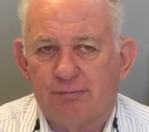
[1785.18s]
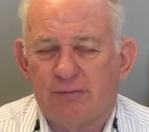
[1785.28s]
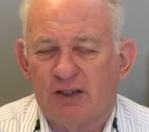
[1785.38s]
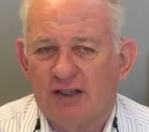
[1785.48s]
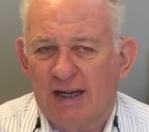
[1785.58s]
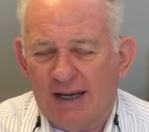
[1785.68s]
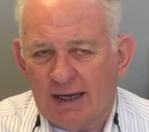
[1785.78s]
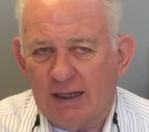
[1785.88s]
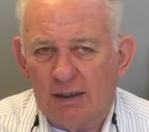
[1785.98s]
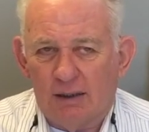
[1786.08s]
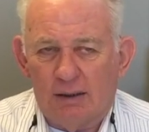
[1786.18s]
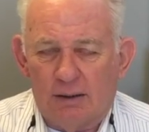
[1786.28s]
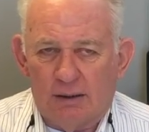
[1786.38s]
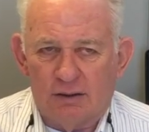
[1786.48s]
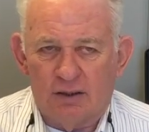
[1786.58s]
Today,
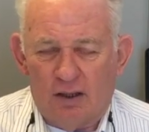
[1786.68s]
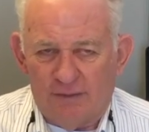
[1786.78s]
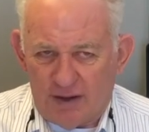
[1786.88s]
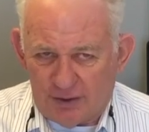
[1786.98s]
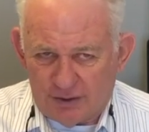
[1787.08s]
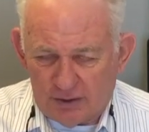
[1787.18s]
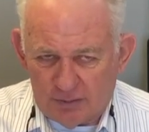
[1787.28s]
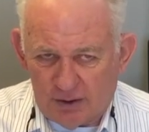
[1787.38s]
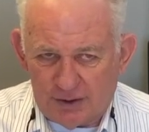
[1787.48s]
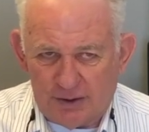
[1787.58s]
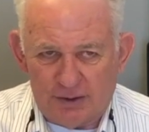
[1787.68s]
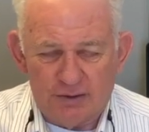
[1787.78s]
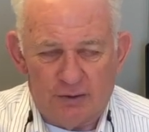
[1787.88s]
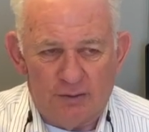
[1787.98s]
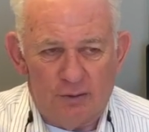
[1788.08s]
it's an all-volunteer military,
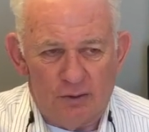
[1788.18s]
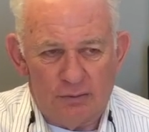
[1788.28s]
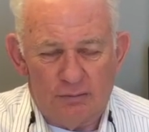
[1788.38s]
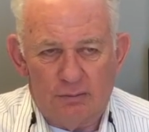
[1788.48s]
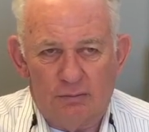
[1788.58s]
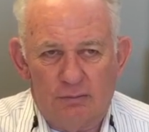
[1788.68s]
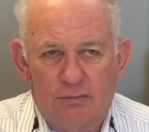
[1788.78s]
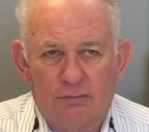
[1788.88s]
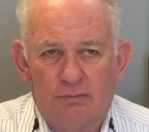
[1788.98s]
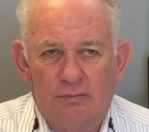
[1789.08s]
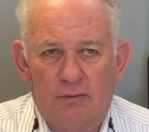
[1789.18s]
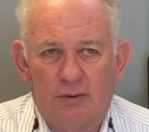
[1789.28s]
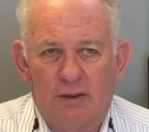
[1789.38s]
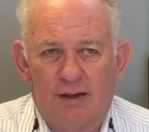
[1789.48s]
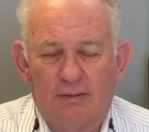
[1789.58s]
so there won't,
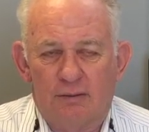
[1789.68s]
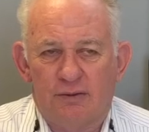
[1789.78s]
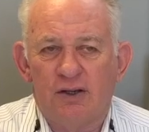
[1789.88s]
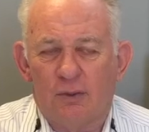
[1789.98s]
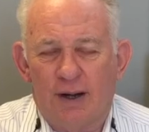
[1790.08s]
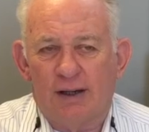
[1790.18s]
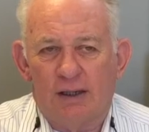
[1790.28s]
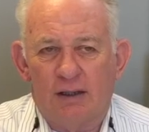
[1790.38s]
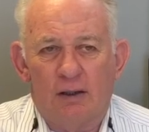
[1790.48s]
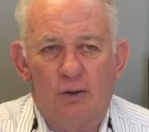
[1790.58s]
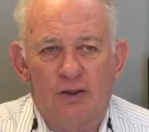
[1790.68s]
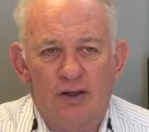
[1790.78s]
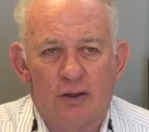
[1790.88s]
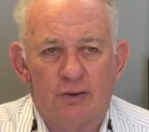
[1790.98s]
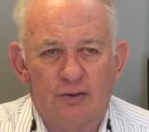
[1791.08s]
theoretically, only
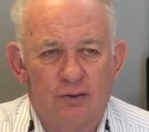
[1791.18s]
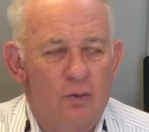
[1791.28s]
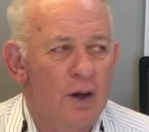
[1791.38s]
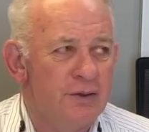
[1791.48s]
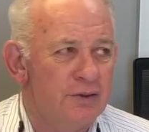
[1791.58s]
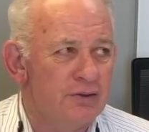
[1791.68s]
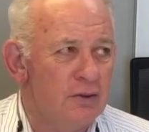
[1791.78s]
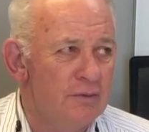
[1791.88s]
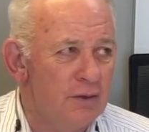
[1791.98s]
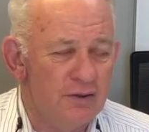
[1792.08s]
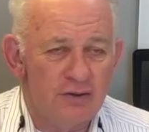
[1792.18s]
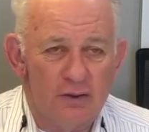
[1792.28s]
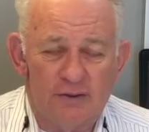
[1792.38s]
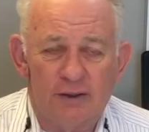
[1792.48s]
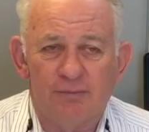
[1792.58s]
those who want to serve are
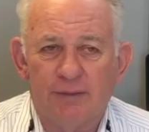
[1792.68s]
serving.